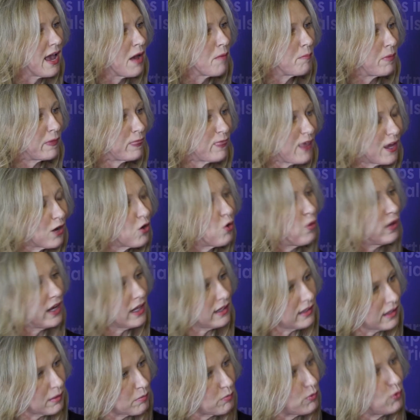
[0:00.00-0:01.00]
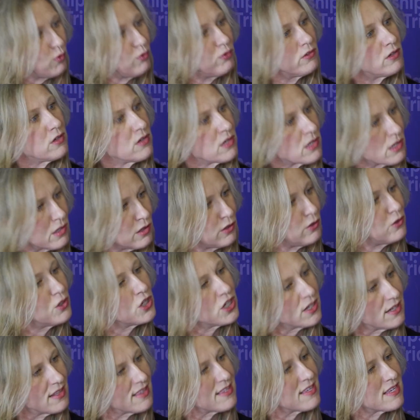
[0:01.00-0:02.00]
but then quickly move to
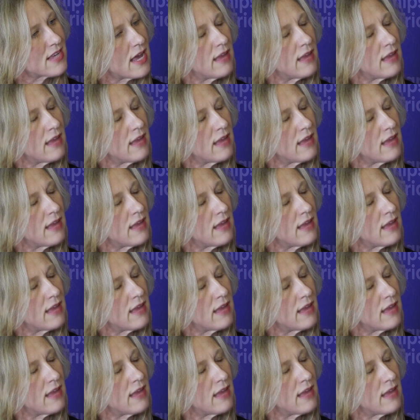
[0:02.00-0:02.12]
solutions.